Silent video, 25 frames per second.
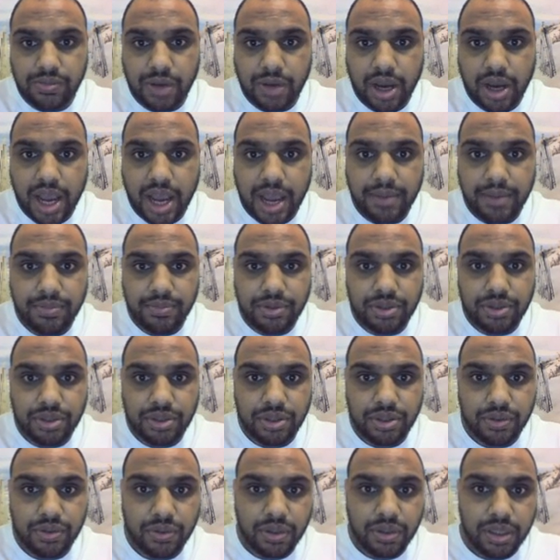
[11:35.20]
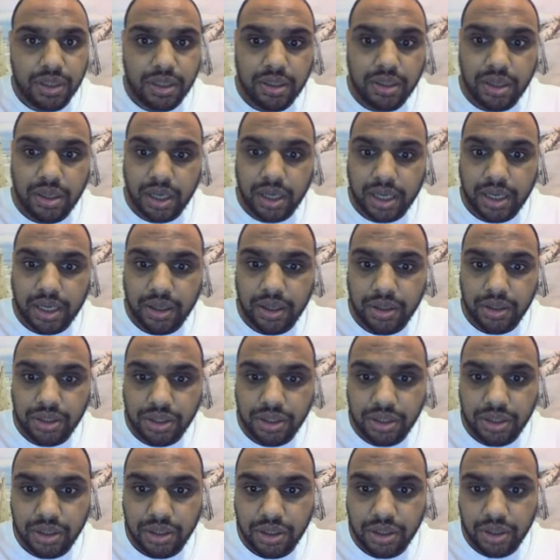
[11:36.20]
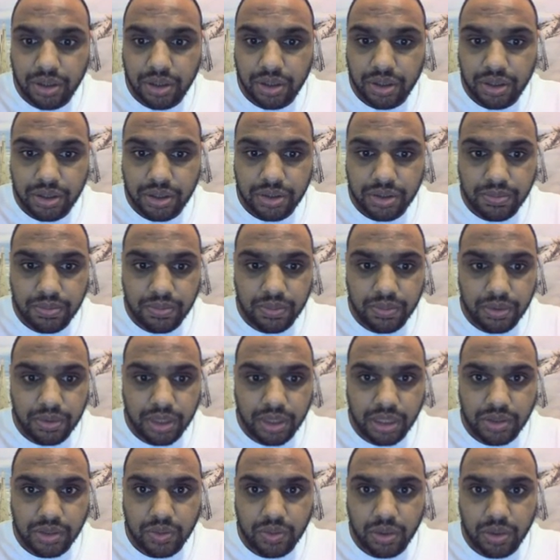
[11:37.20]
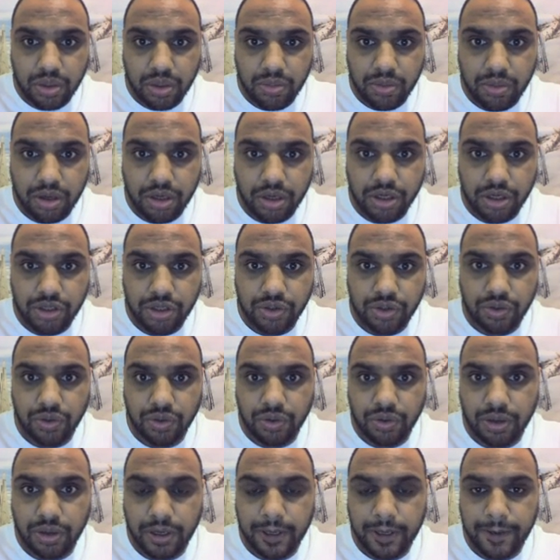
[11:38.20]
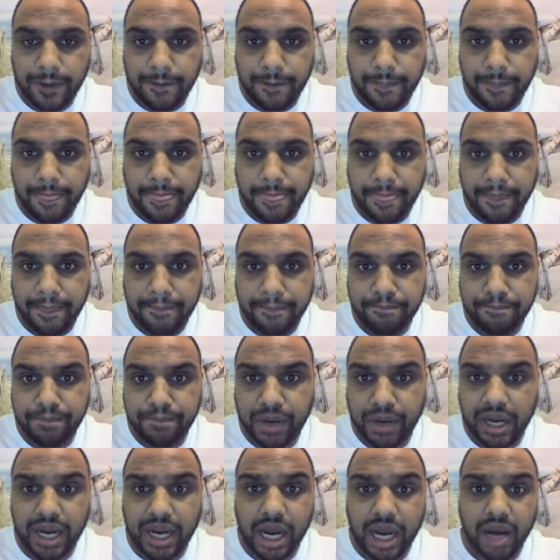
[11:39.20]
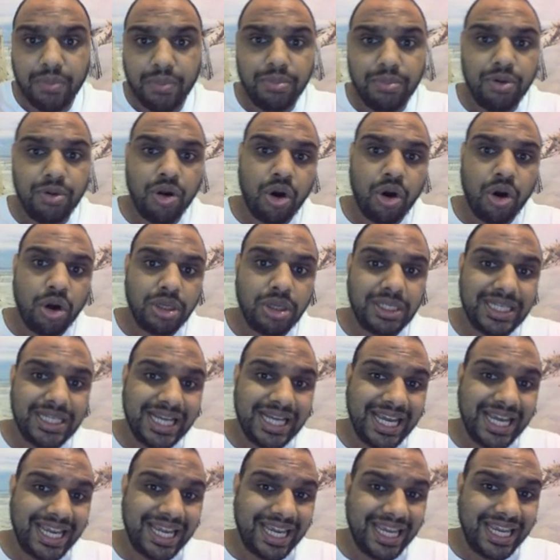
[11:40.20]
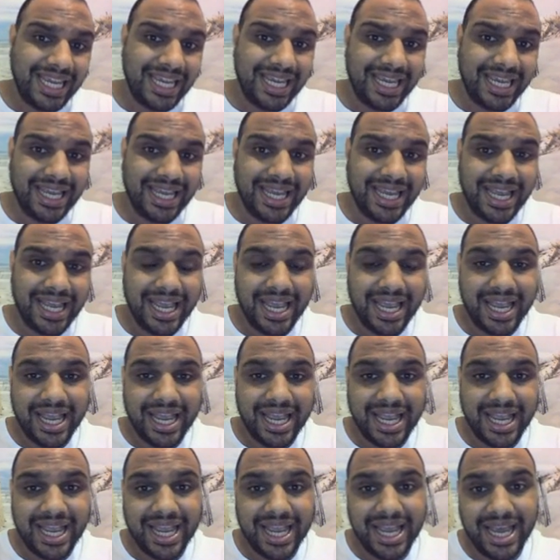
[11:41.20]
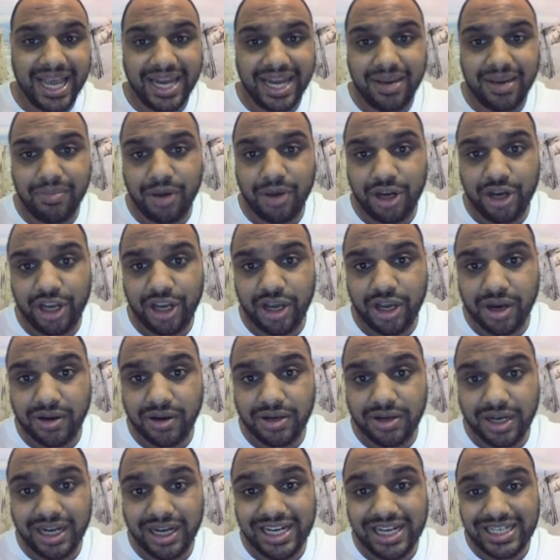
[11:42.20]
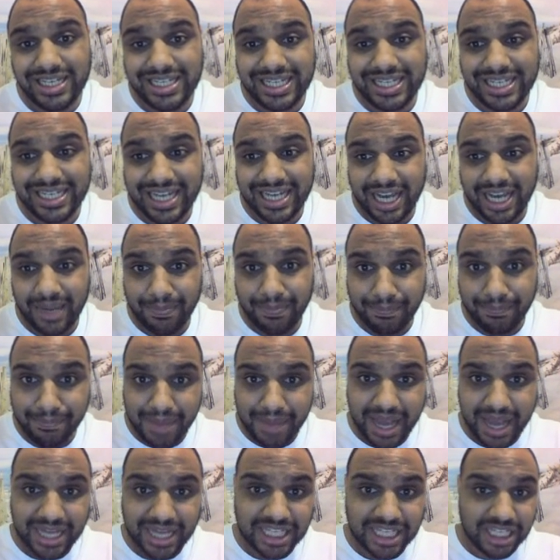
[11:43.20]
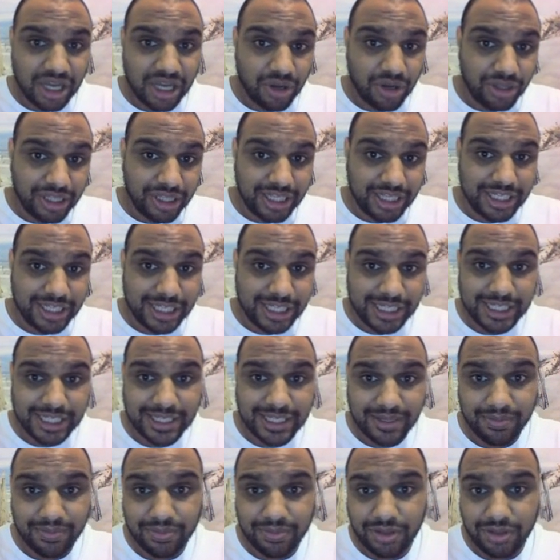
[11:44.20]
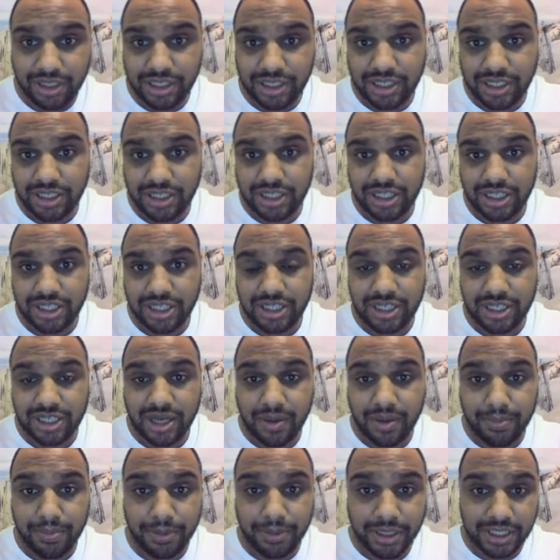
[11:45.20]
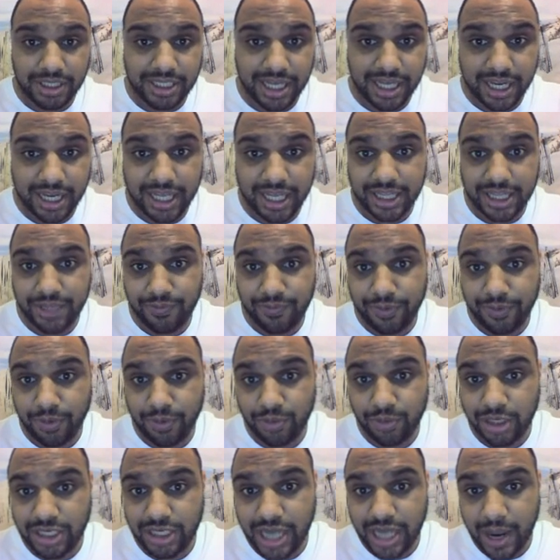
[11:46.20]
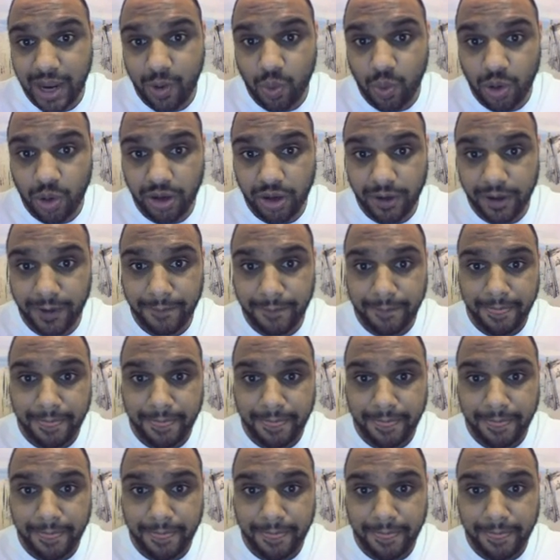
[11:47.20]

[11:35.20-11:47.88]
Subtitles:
my aim to do it. Like you know it. That's what I'm gonna do, but I'm not taking any money out until I max out the system. This is just, I've been saying it from the day one.